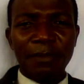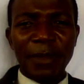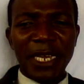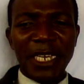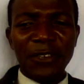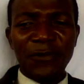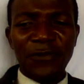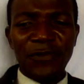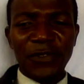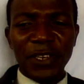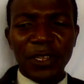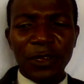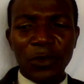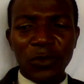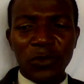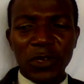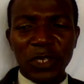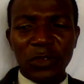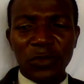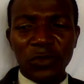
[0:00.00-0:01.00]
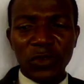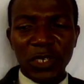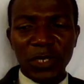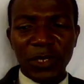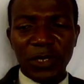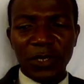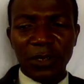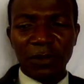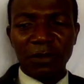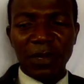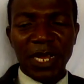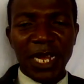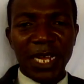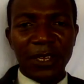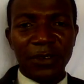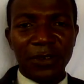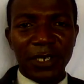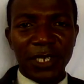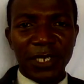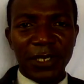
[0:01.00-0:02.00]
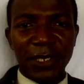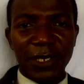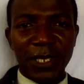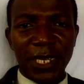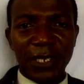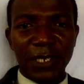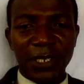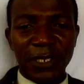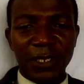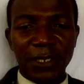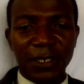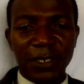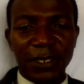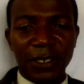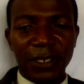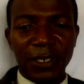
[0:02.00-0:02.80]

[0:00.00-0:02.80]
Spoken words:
May He fill you with wisdom and understanding.